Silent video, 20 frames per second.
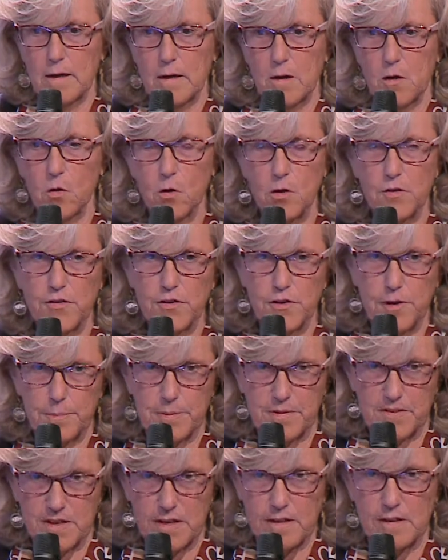all the
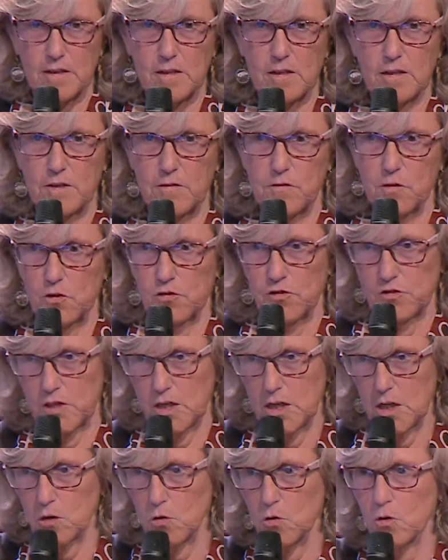representative or
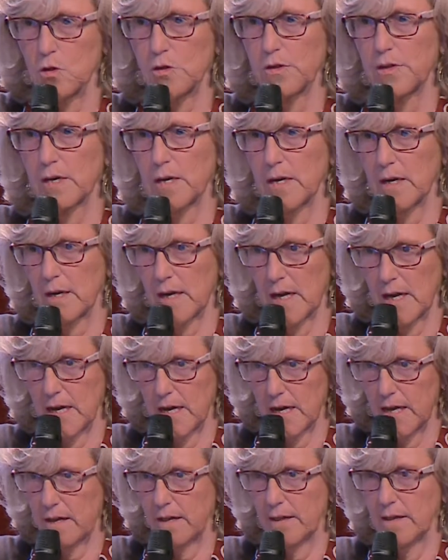stakeholder
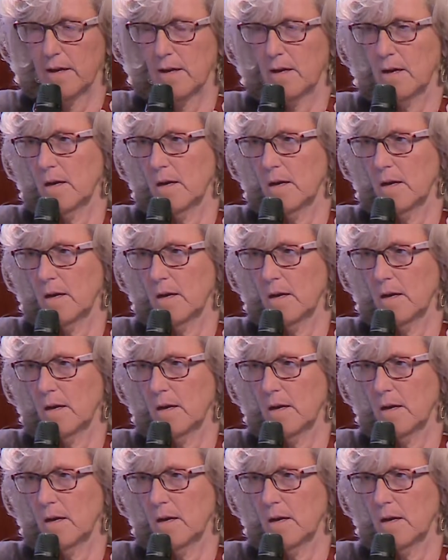and